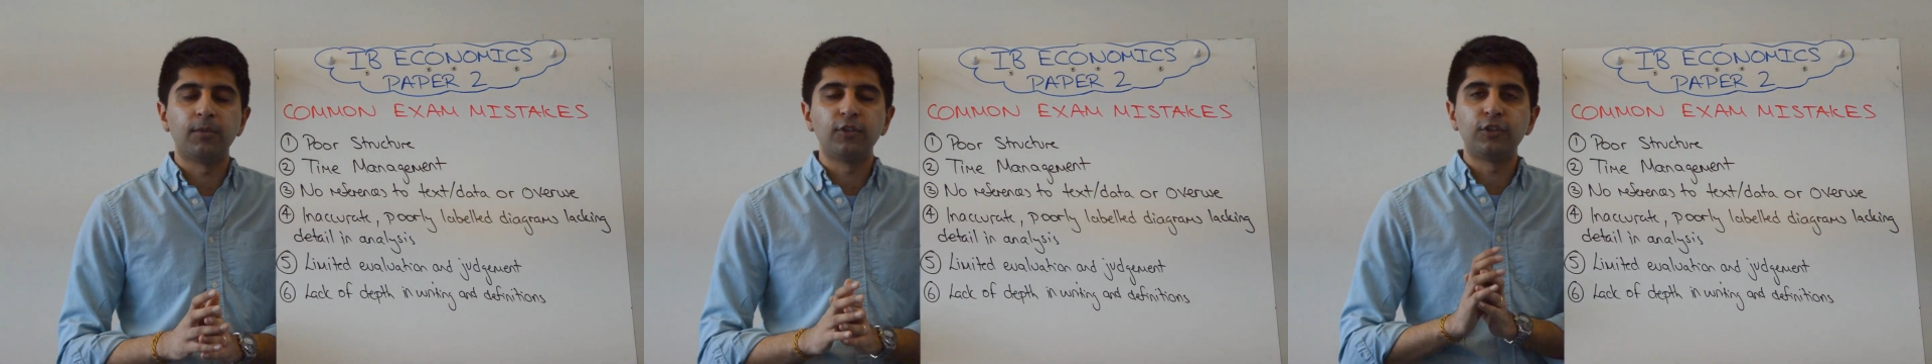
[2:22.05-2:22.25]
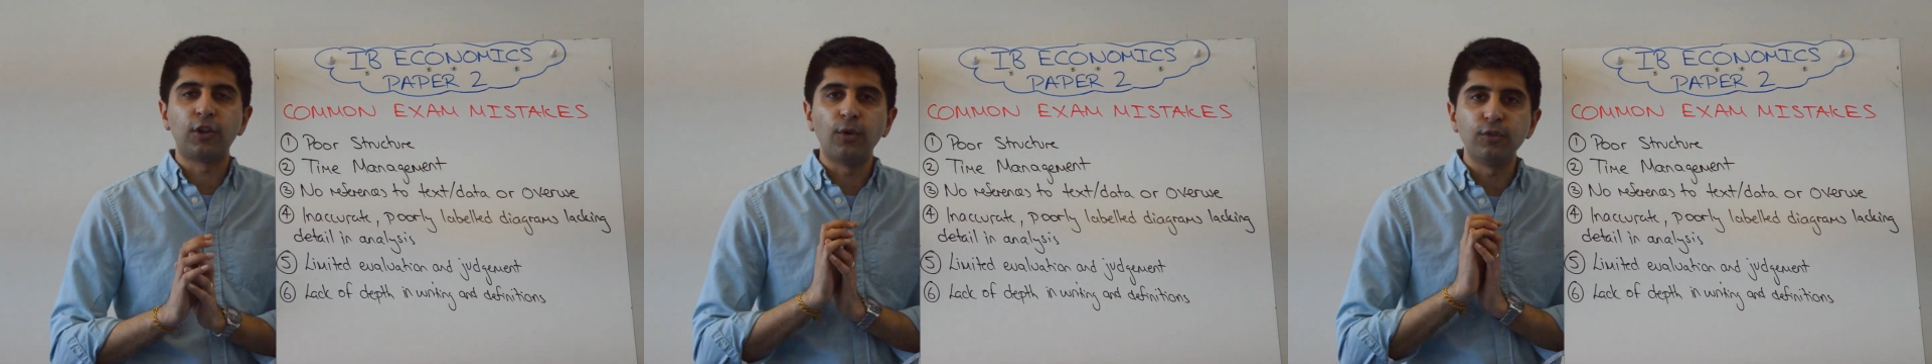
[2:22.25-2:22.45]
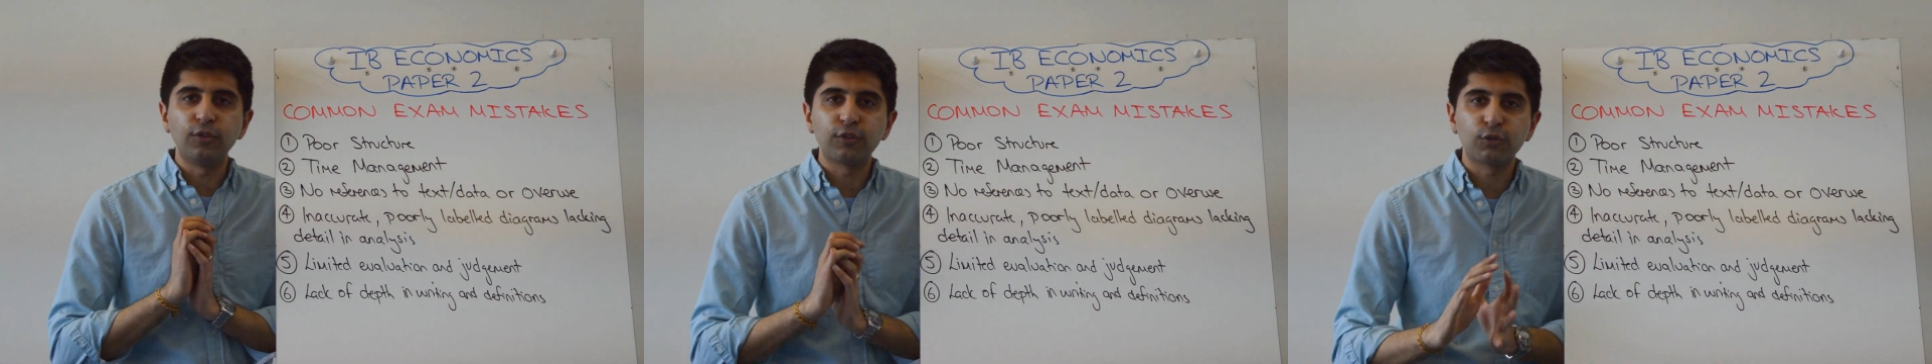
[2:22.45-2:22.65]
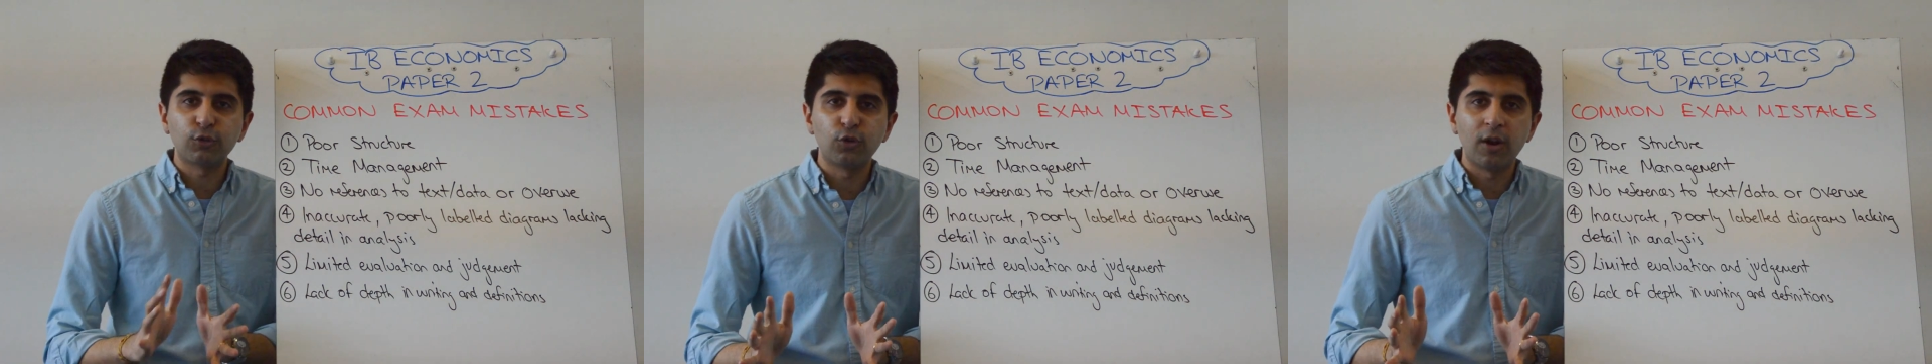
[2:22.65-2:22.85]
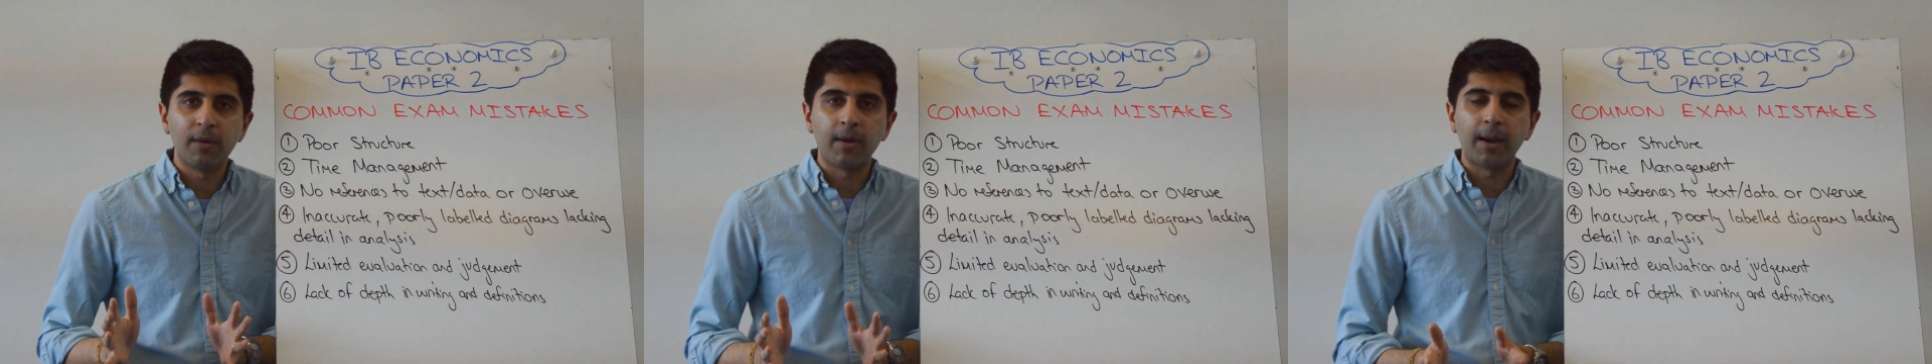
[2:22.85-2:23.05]
Don't
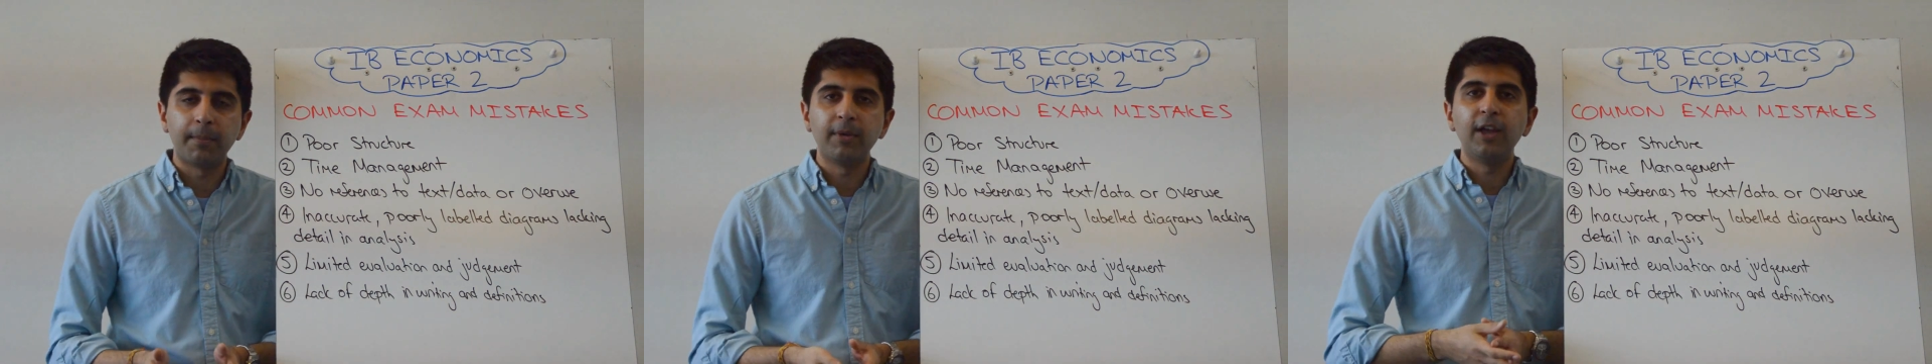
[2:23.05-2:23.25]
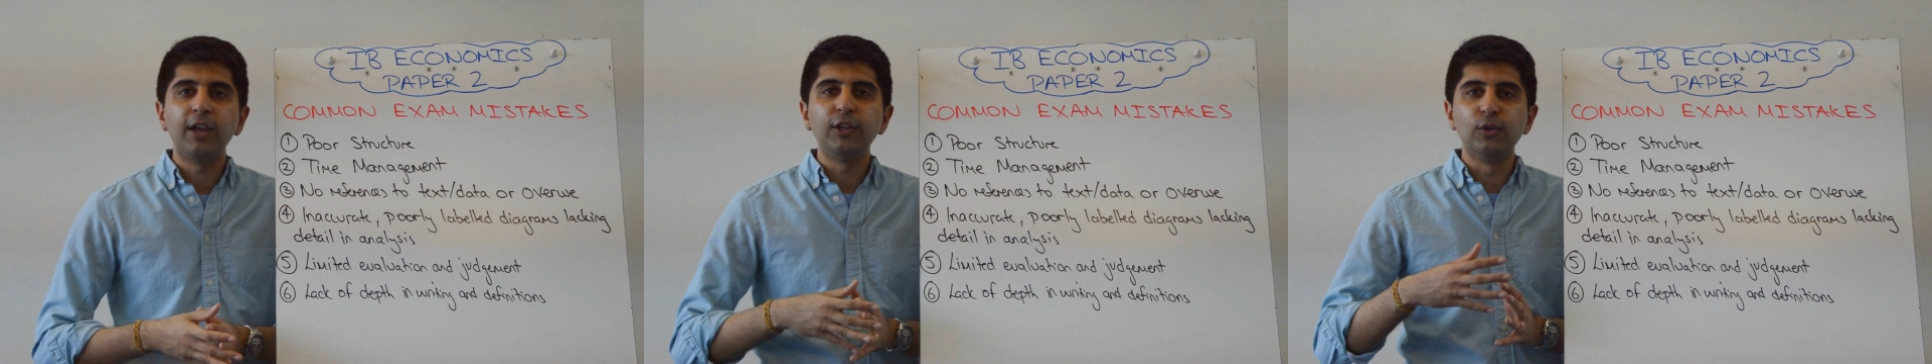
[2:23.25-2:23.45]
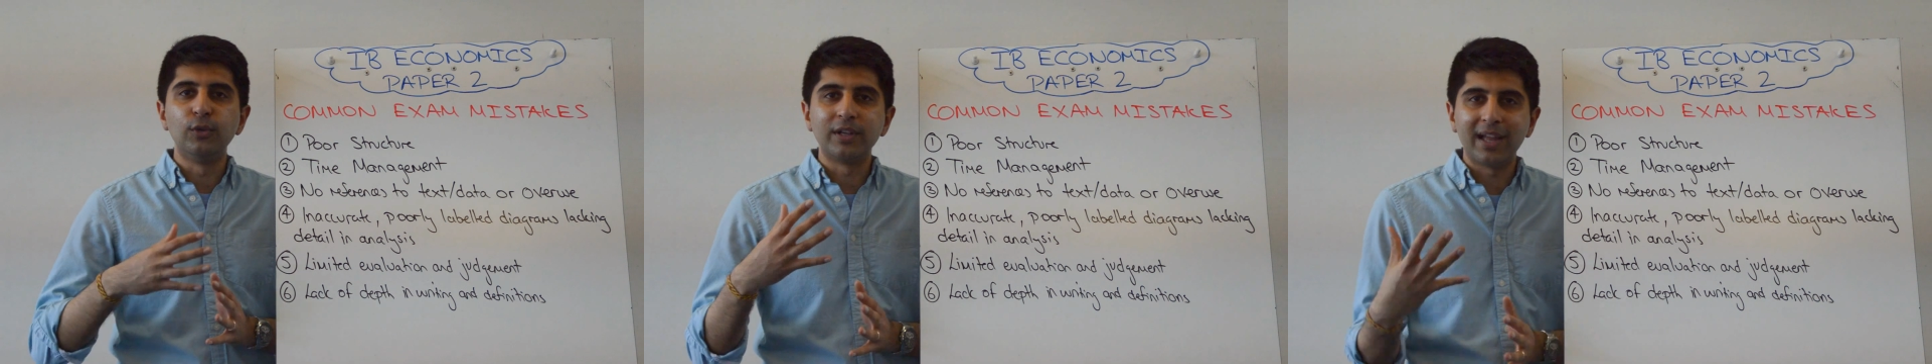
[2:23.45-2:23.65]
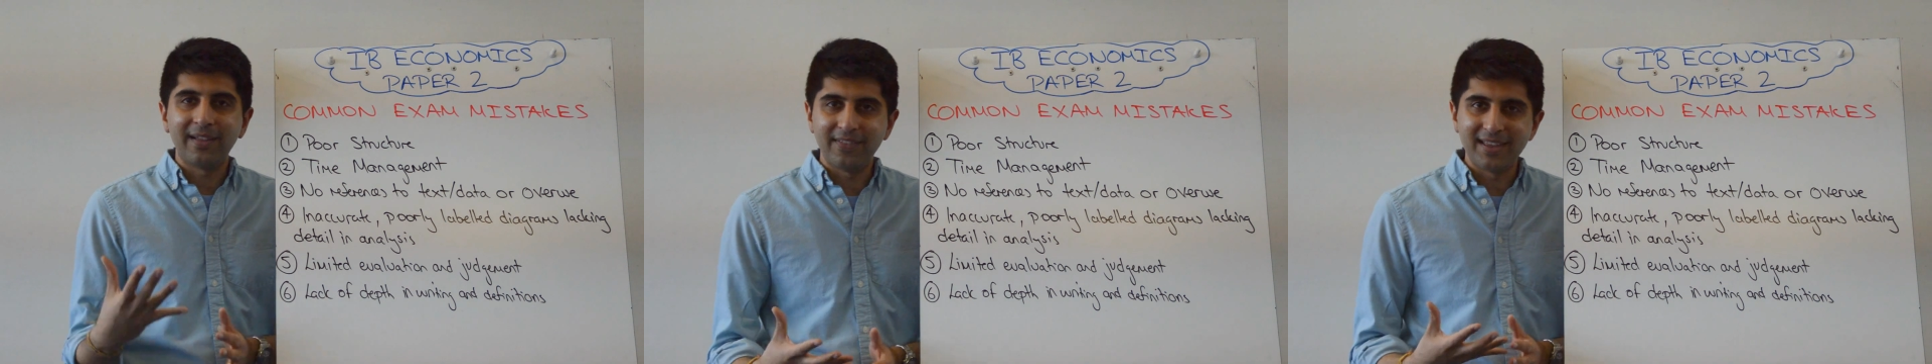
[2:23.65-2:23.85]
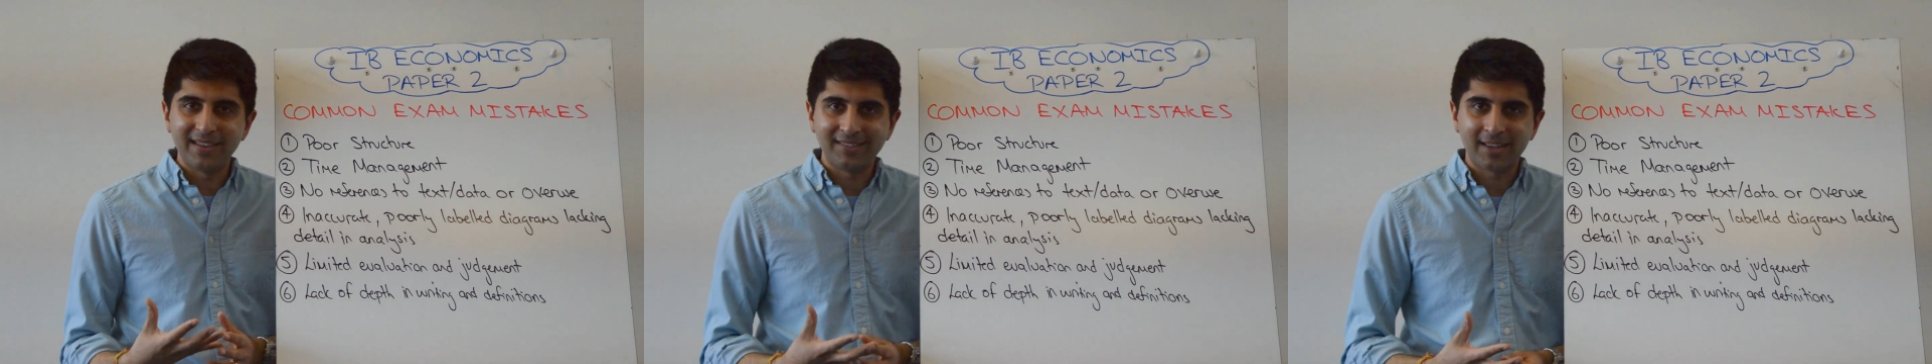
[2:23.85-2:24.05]
screw them up, you will get
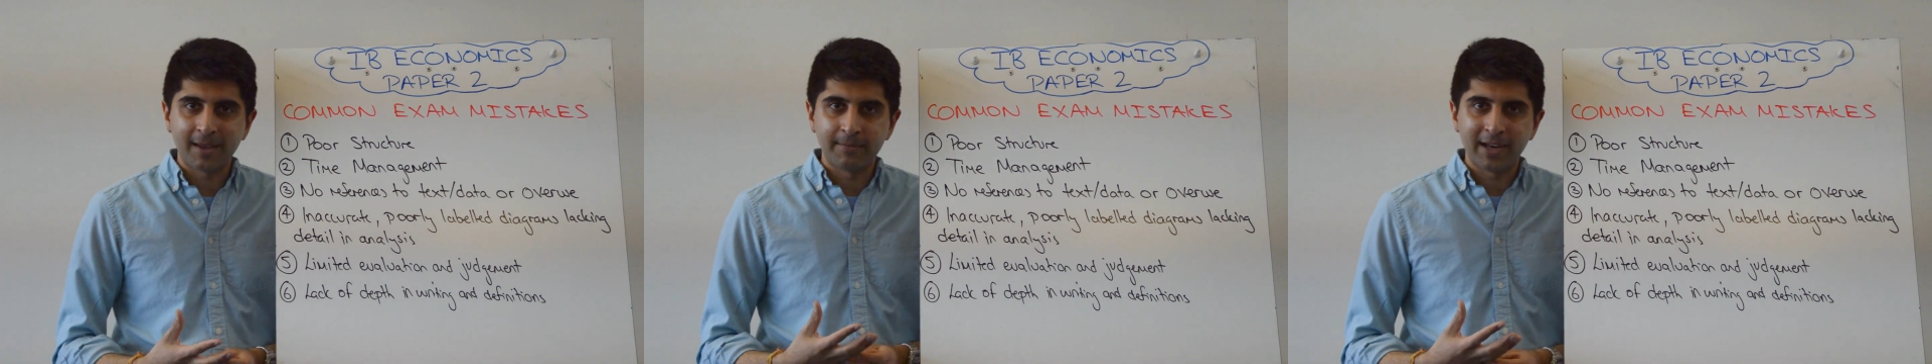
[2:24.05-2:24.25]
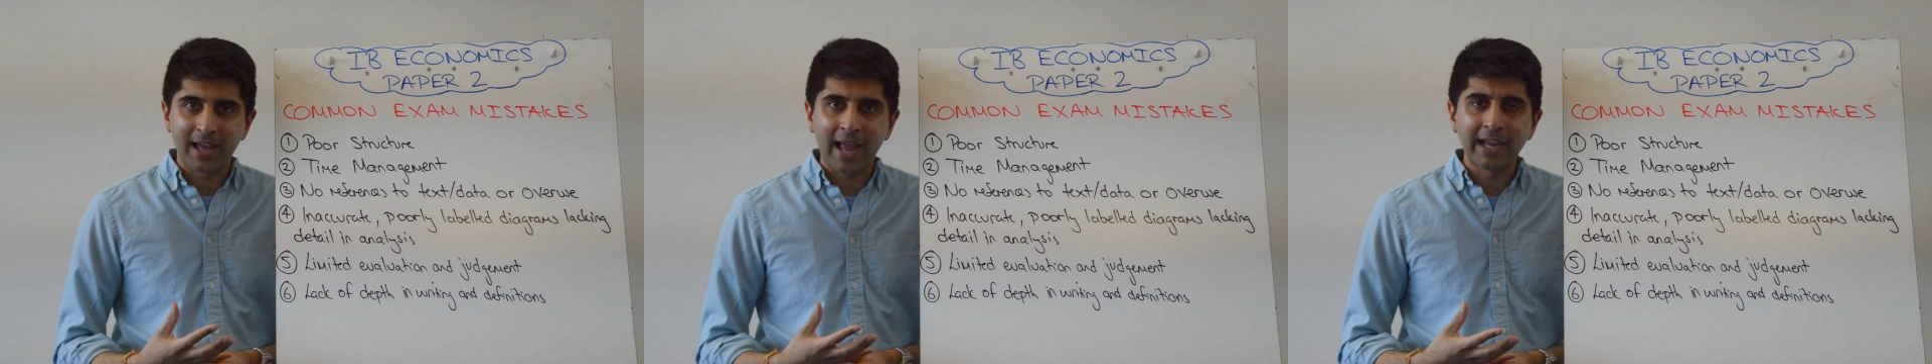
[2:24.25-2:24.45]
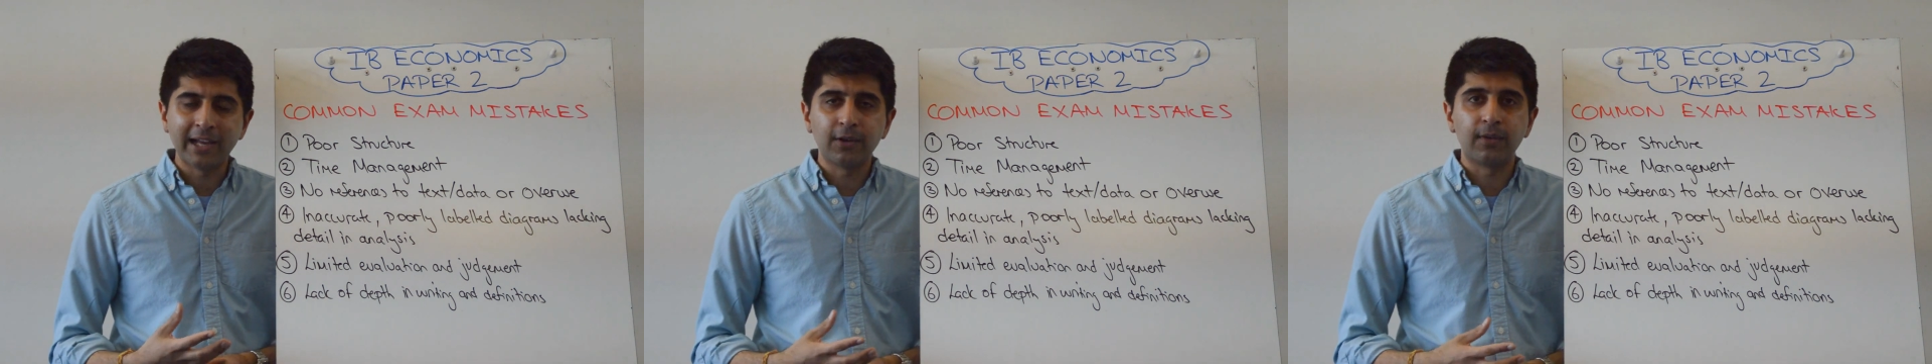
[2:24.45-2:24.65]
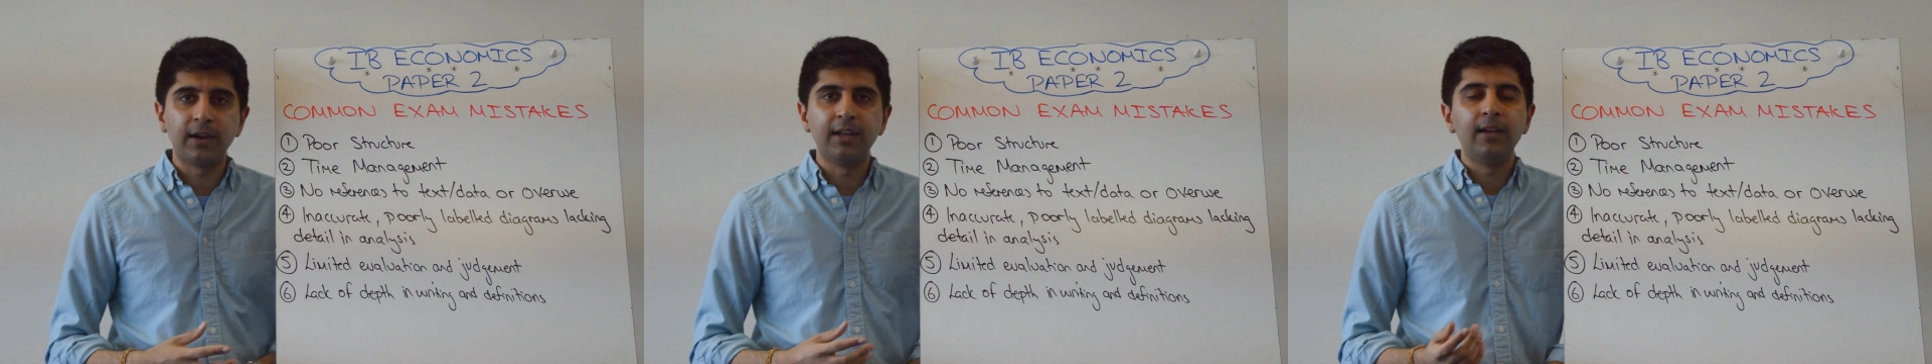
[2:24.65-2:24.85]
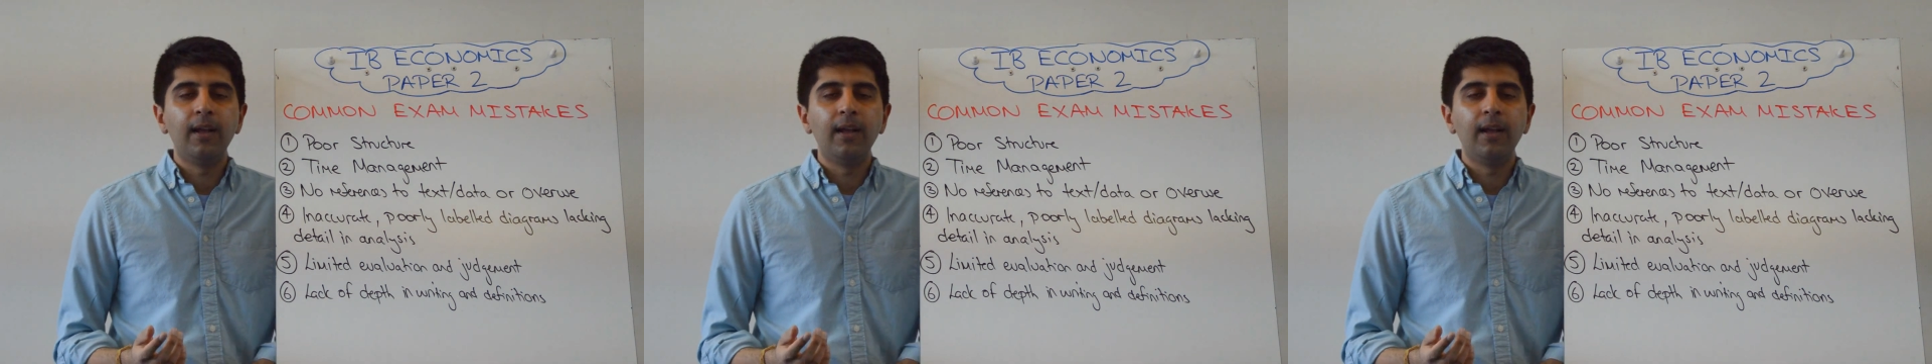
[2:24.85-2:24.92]
the examiner angry.